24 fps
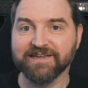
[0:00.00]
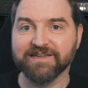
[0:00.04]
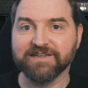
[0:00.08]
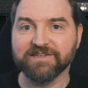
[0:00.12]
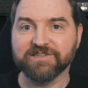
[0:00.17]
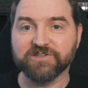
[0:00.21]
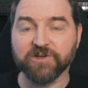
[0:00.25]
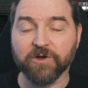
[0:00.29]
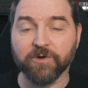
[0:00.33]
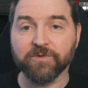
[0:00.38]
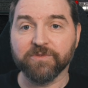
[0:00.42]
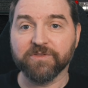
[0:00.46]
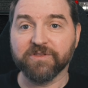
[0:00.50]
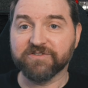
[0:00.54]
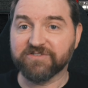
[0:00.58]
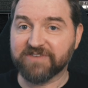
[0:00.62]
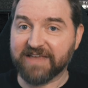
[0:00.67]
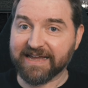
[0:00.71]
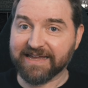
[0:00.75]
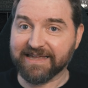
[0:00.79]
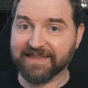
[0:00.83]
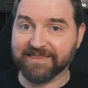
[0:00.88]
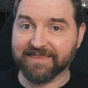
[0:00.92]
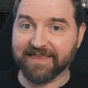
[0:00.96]
So the
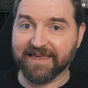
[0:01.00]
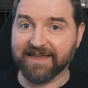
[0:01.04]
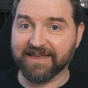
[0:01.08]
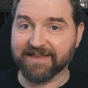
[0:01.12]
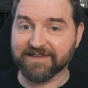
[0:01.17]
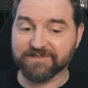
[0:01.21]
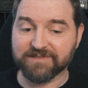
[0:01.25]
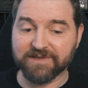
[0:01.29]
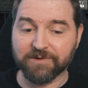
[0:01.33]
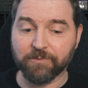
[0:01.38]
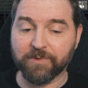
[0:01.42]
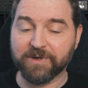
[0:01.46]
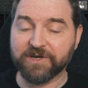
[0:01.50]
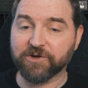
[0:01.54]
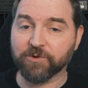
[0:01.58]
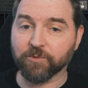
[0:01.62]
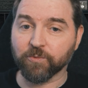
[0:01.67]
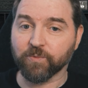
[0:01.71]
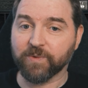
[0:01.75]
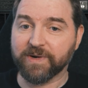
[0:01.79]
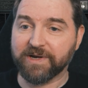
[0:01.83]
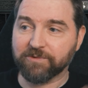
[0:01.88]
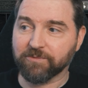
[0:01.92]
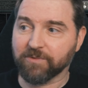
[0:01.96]
second thing is that when you're
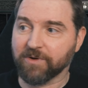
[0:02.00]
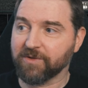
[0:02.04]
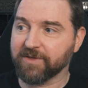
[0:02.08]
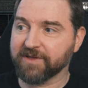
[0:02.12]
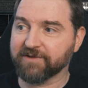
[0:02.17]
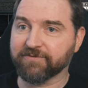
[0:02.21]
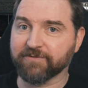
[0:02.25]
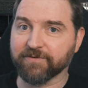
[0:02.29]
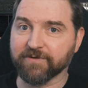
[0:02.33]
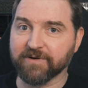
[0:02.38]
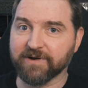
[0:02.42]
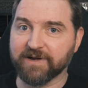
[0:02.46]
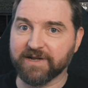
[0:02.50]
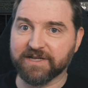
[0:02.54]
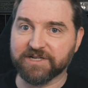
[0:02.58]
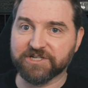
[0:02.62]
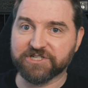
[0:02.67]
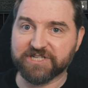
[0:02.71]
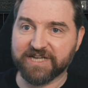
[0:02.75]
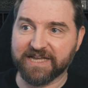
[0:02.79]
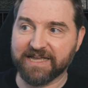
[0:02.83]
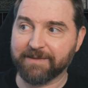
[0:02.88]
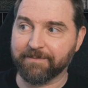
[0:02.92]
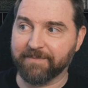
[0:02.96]
re-rolling for
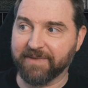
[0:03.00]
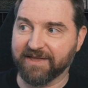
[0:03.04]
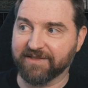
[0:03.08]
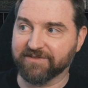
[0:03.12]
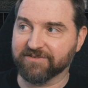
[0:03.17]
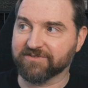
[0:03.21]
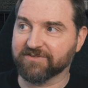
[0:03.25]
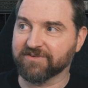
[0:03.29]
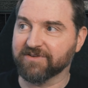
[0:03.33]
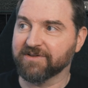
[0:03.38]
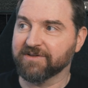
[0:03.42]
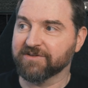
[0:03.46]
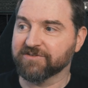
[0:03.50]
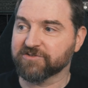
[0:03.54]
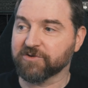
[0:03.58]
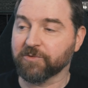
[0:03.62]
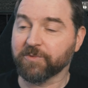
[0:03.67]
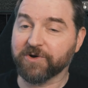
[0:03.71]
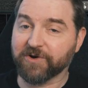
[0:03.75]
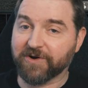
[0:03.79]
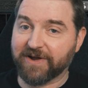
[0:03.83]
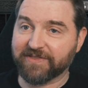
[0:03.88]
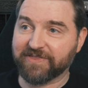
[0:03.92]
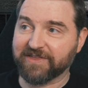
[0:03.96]
enchantments, so
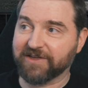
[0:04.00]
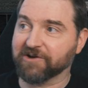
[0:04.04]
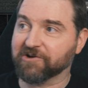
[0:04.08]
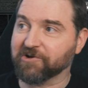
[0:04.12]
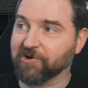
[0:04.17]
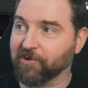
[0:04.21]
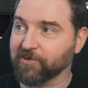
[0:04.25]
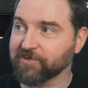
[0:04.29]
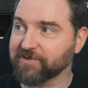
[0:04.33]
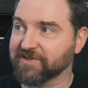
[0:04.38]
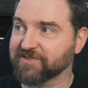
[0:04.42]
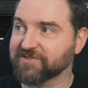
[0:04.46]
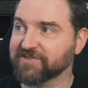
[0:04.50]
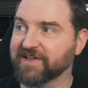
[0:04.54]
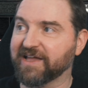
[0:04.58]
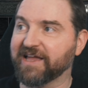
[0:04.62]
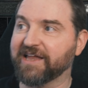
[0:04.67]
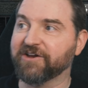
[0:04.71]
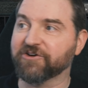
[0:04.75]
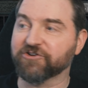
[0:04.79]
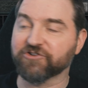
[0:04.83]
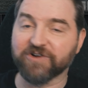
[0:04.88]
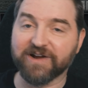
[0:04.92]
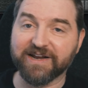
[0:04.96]
when you're at the occultist
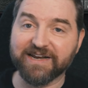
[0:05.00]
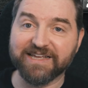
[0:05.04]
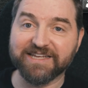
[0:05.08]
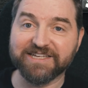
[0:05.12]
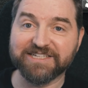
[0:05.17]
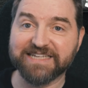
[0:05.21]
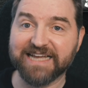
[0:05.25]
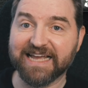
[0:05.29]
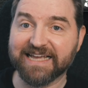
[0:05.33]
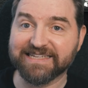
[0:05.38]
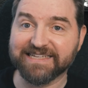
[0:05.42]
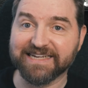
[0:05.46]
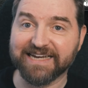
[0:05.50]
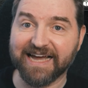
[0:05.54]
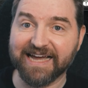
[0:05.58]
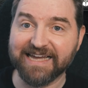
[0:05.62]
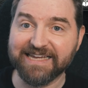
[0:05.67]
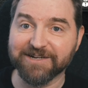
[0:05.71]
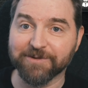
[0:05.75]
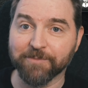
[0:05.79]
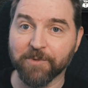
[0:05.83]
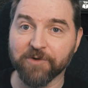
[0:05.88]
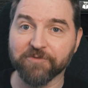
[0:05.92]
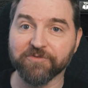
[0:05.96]
and you're trying to enchant an
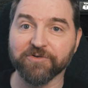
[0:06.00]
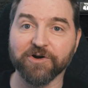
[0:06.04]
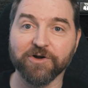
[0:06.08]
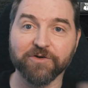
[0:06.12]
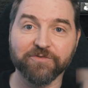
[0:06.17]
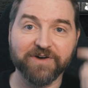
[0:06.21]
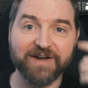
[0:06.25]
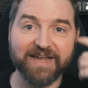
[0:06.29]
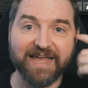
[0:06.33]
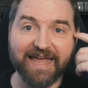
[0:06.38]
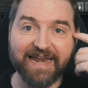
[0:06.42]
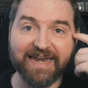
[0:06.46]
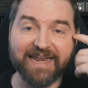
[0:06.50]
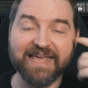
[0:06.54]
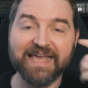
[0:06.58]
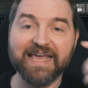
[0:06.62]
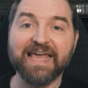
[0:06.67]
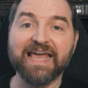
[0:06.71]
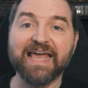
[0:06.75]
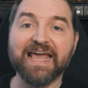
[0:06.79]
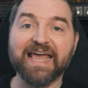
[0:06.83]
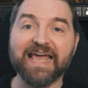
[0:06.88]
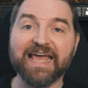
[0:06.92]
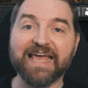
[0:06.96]
item over and over again,
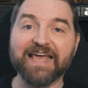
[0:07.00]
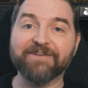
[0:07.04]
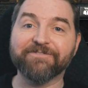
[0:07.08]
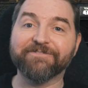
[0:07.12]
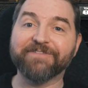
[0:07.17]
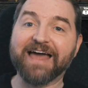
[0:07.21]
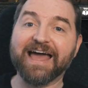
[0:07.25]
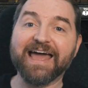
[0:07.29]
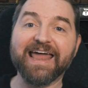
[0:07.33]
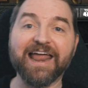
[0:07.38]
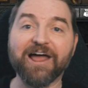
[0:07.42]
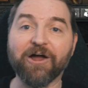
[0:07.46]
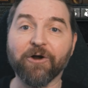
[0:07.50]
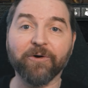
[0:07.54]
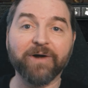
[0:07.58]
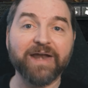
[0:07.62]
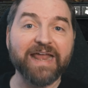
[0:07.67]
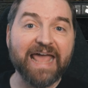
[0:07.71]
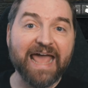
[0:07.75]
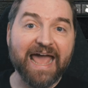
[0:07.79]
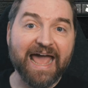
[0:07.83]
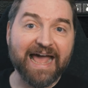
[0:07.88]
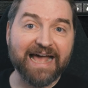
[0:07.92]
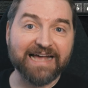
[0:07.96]
if that
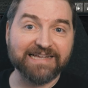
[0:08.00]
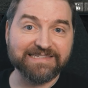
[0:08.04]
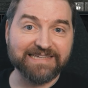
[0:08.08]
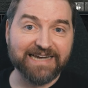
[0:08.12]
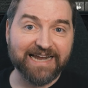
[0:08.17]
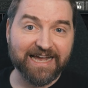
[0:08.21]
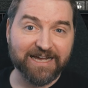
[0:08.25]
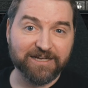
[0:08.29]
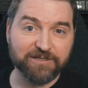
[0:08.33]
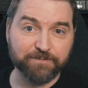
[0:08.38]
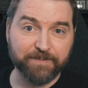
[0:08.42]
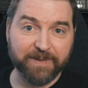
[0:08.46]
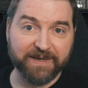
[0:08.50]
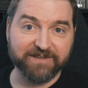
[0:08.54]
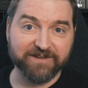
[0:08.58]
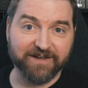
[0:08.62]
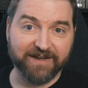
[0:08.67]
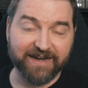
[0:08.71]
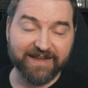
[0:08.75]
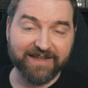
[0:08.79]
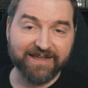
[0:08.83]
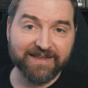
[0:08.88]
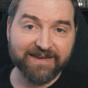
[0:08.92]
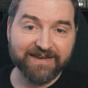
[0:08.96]
already has an aspect
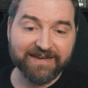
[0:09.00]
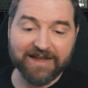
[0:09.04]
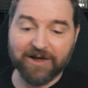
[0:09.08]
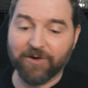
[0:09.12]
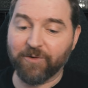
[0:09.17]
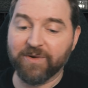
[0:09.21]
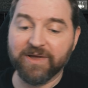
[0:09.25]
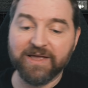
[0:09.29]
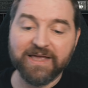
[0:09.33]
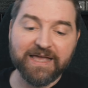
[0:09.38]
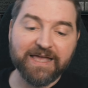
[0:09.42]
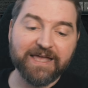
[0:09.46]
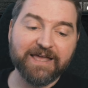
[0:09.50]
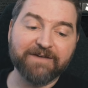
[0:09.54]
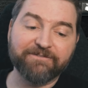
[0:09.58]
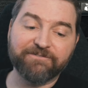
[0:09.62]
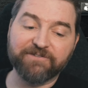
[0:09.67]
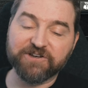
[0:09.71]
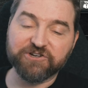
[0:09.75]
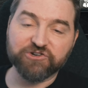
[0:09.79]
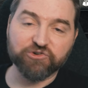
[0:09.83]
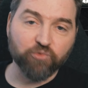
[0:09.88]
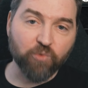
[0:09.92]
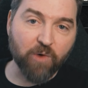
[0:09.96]
on it. Now, if
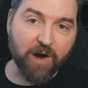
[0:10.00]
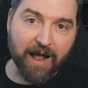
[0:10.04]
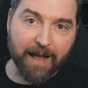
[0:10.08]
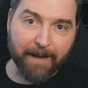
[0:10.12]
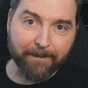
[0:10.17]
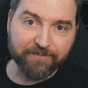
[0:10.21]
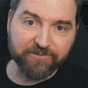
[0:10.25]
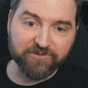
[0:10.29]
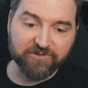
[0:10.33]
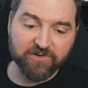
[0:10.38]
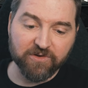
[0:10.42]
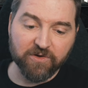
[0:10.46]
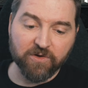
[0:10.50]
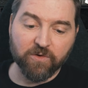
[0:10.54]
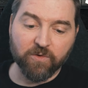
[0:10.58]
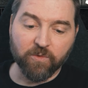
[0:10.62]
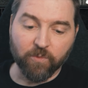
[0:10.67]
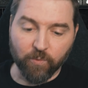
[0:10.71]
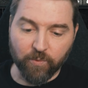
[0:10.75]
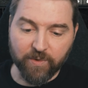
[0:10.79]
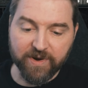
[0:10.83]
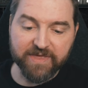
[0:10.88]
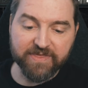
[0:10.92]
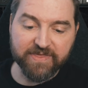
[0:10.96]
it drops
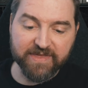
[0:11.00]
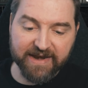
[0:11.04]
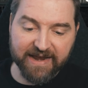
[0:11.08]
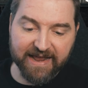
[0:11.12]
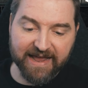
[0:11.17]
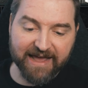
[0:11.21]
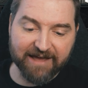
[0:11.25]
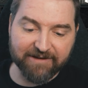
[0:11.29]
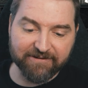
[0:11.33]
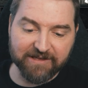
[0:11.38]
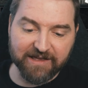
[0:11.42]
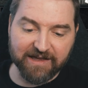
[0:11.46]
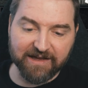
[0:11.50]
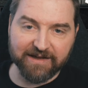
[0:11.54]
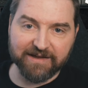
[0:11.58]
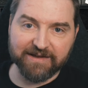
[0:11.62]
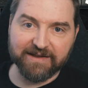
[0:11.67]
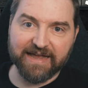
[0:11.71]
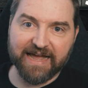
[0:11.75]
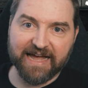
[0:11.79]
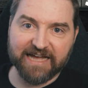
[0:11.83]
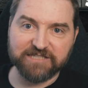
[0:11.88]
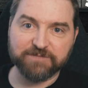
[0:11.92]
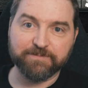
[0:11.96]
with an
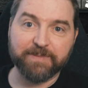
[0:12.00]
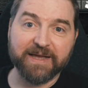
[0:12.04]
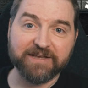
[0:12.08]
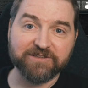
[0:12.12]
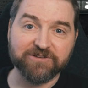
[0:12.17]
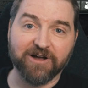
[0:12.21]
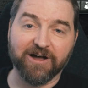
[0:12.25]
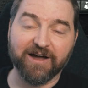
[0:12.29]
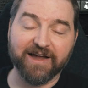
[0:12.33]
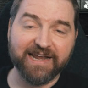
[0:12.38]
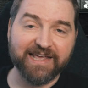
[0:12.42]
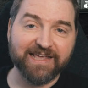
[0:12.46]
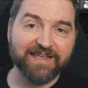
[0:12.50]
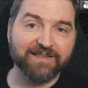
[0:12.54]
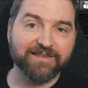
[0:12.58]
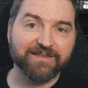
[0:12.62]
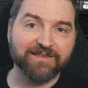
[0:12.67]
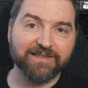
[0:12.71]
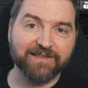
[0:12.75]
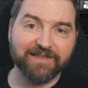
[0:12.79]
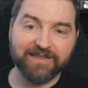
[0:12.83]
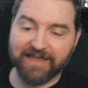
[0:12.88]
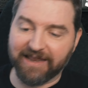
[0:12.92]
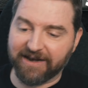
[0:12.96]
aspect on it
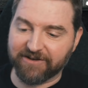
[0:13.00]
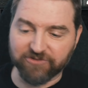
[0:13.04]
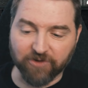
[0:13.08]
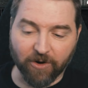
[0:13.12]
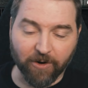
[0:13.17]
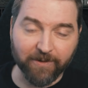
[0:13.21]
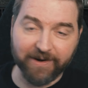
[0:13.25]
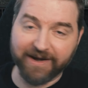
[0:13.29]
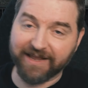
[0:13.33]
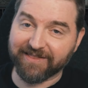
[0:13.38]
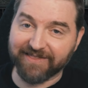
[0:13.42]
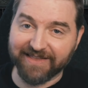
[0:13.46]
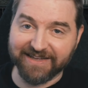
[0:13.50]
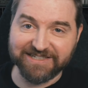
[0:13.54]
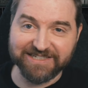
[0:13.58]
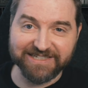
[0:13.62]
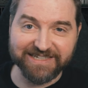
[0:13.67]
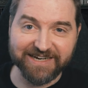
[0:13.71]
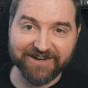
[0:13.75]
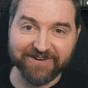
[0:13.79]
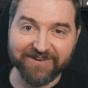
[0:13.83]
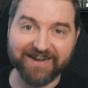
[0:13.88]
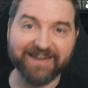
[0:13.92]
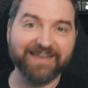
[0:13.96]
and it's already a
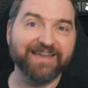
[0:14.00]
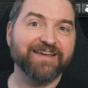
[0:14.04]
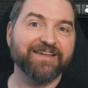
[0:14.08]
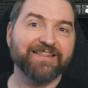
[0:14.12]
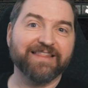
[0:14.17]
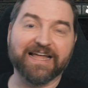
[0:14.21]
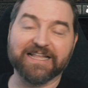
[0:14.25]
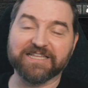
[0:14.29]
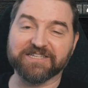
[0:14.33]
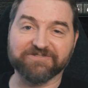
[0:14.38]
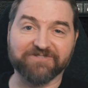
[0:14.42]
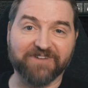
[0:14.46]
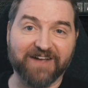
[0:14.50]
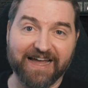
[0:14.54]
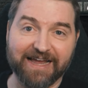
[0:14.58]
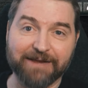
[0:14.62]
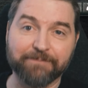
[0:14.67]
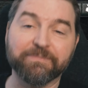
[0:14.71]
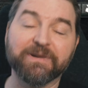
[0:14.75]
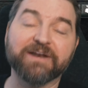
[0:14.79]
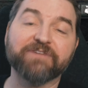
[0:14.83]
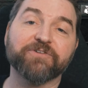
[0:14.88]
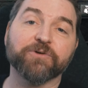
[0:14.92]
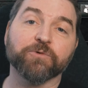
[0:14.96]
legendary, that's fine.
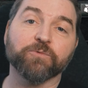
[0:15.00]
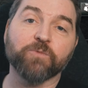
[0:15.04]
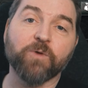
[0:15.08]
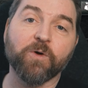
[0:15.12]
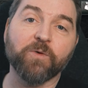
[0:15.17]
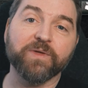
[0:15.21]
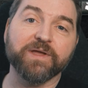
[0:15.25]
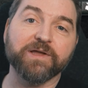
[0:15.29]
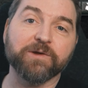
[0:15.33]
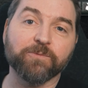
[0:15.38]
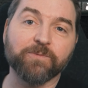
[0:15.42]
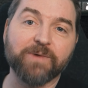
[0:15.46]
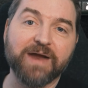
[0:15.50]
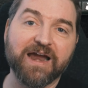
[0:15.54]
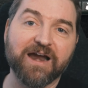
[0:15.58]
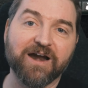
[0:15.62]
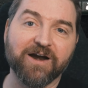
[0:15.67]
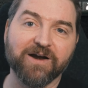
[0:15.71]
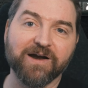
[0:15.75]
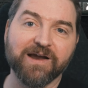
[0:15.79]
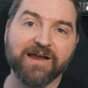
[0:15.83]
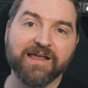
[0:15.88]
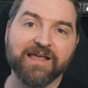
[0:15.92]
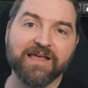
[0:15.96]
But if you're rolling a
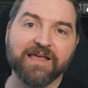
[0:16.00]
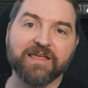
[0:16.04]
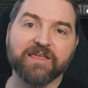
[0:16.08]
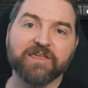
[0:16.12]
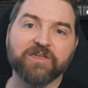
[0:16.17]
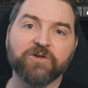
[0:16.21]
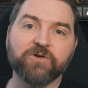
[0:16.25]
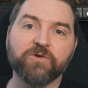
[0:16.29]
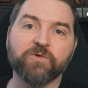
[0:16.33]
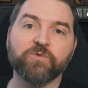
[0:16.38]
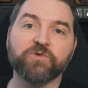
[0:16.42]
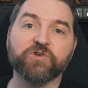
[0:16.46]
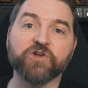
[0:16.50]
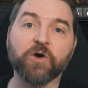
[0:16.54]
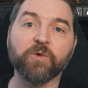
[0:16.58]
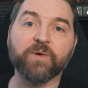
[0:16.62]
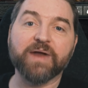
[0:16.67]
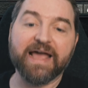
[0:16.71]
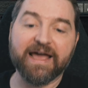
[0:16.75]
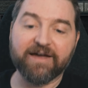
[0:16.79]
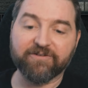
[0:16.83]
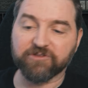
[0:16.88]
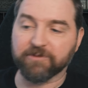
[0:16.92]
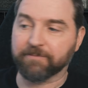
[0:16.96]
rare, you don't
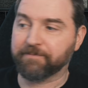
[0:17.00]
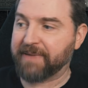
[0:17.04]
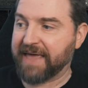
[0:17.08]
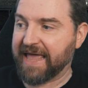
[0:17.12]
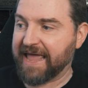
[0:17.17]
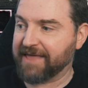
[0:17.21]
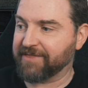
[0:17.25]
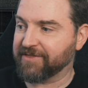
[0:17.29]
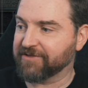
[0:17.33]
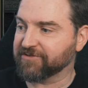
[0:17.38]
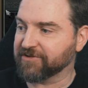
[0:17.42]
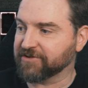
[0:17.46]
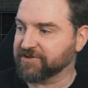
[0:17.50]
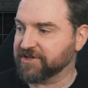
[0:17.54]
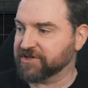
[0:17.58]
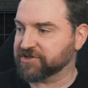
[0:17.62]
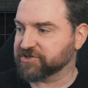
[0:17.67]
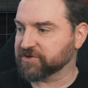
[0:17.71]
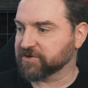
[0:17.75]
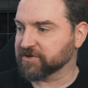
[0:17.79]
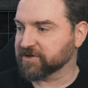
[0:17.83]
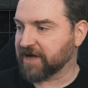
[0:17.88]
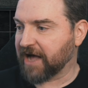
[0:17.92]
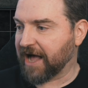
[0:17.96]
have to pay this
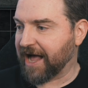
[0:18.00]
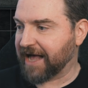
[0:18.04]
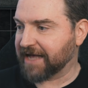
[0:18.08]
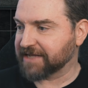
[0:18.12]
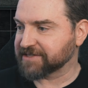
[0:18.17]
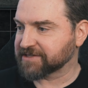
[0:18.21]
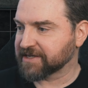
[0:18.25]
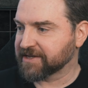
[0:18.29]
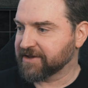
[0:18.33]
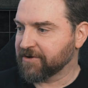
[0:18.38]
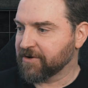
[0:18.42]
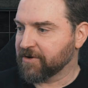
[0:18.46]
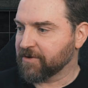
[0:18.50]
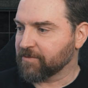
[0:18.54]
additional cost.